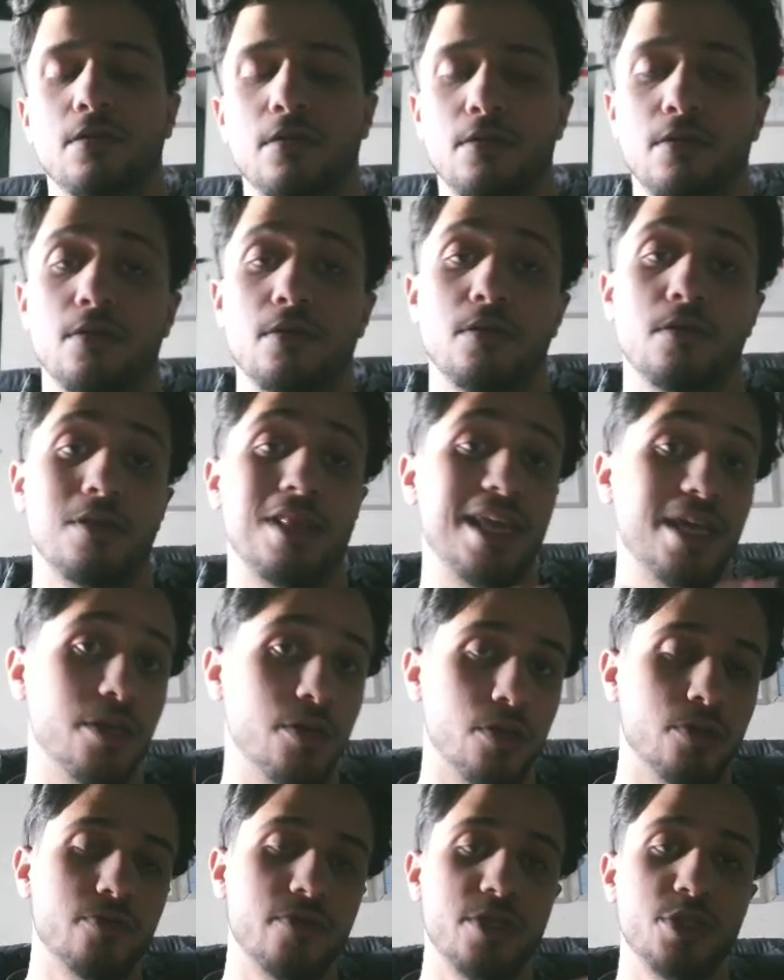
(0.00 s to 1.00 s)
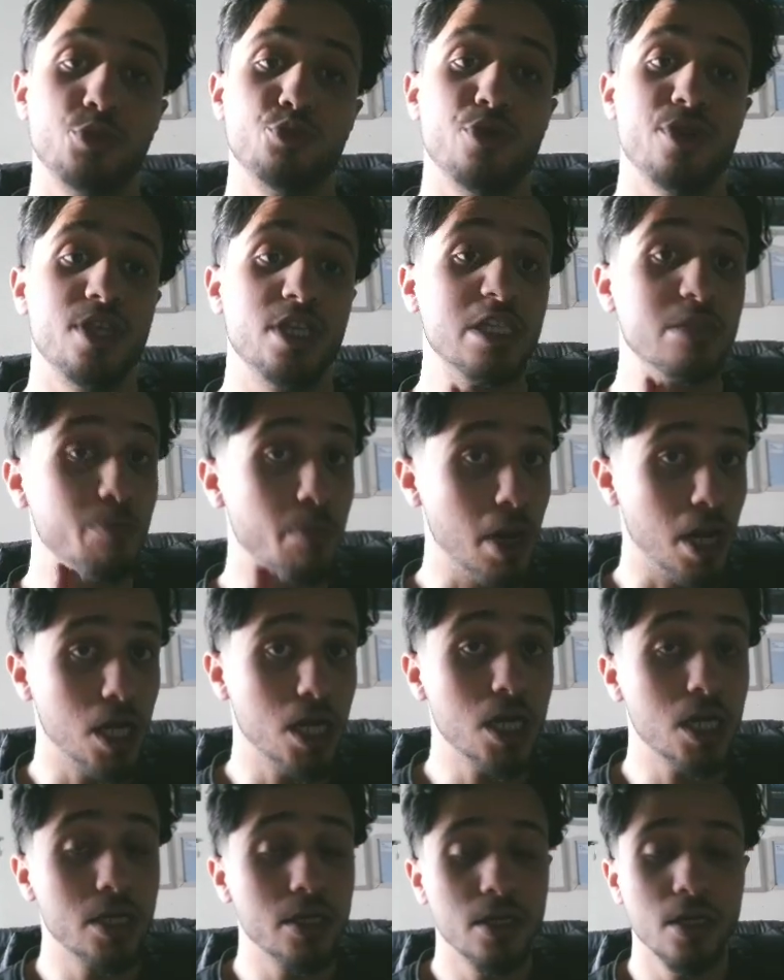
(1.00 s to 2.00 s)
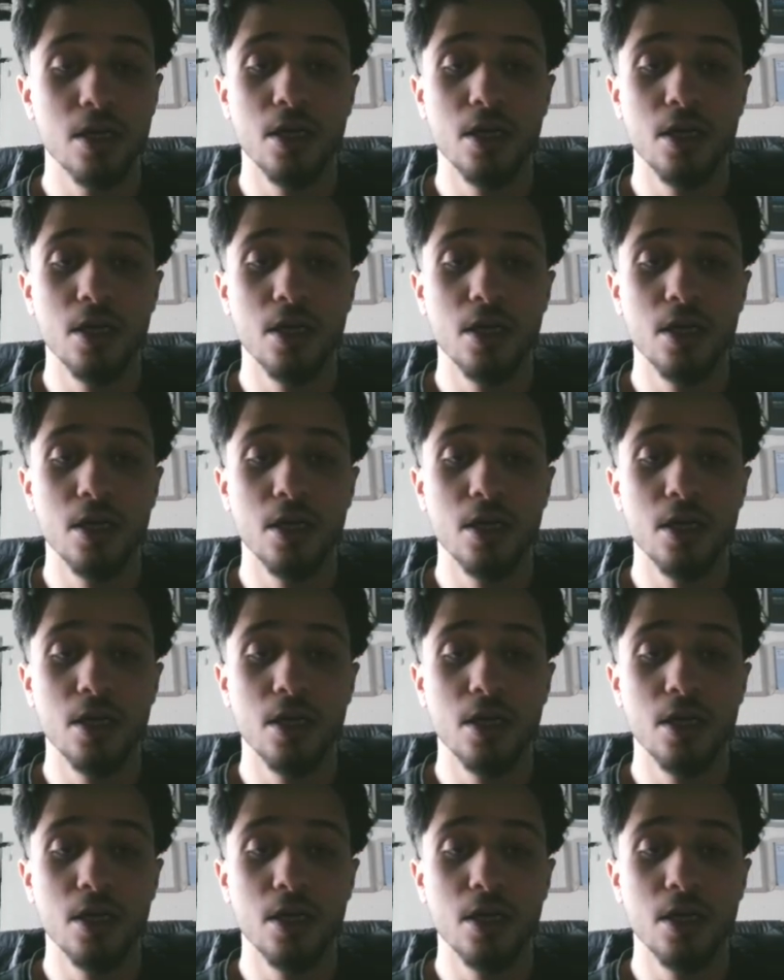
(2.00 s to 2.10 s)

like always with Splunk.